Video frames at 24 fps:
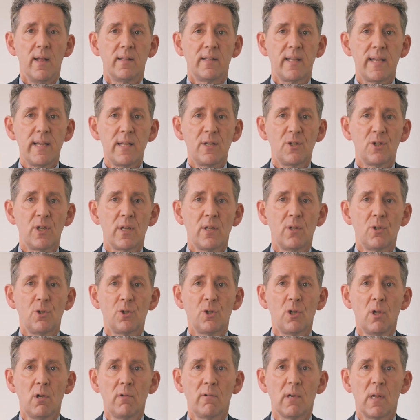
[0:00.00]
teaching
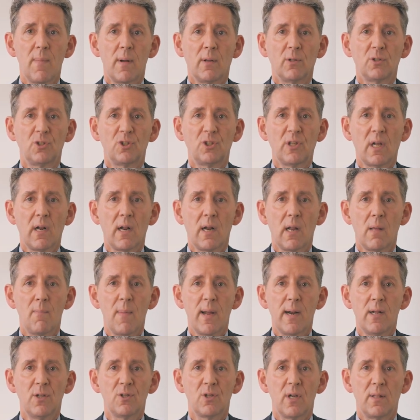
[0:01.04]
children about cellular
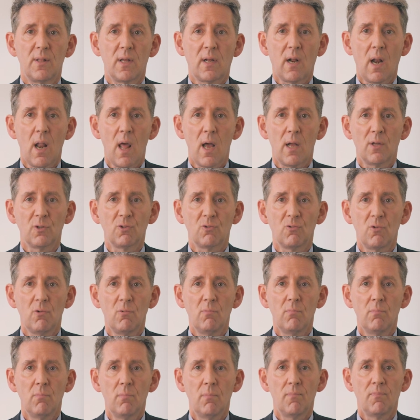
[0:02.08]
medicine in the
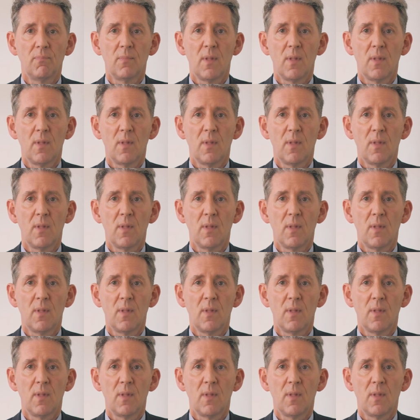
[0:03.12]
classroom,